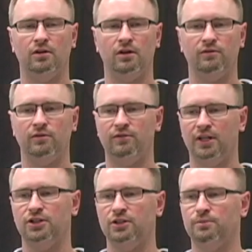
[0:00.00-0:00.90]
of
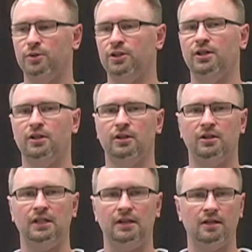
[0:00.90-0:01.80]
infectious particulate
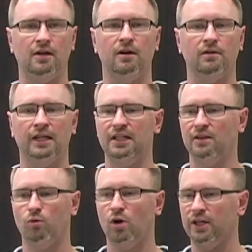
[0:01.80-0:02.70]
in the air, like
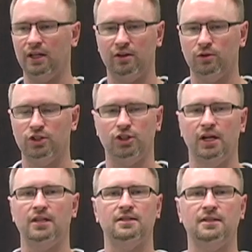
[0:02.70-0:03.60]
walking into a
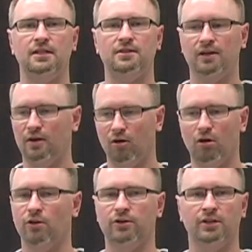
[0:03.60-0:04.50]
giant sneeze
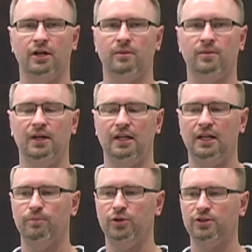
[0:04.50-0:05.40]
all the time.
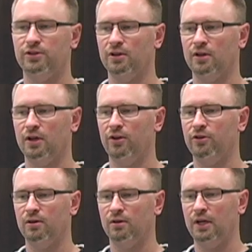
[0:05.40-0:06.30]
It puts
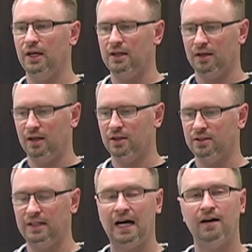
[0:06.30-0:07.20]
other
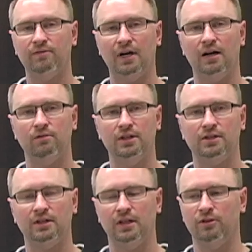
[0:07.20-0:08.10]
staff at
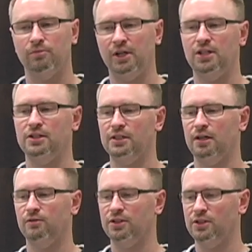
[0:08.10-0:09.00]
risk and other patients at
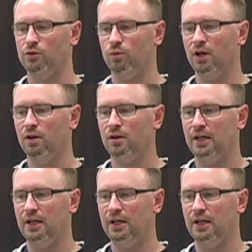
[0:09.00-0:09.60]
risk as well,